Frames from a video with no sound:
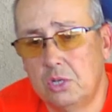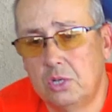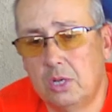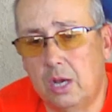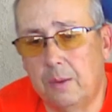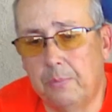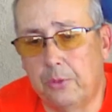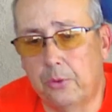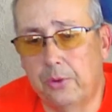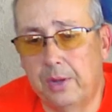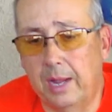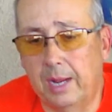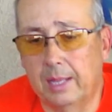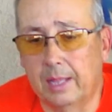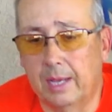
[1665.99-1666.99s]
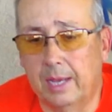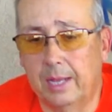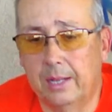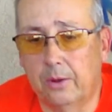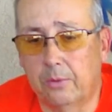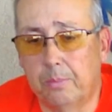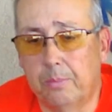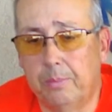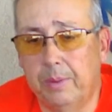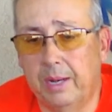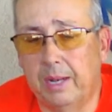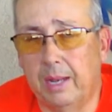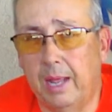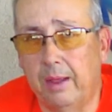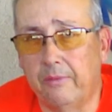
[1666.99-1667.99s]
They're nylon, they're a
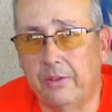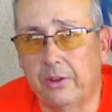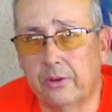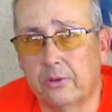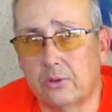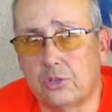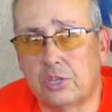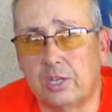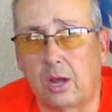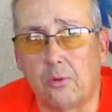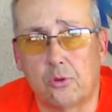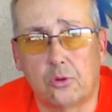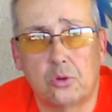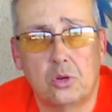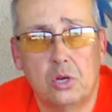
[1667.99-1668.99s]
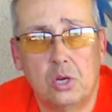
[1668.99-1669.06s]
bit heavier or stouter.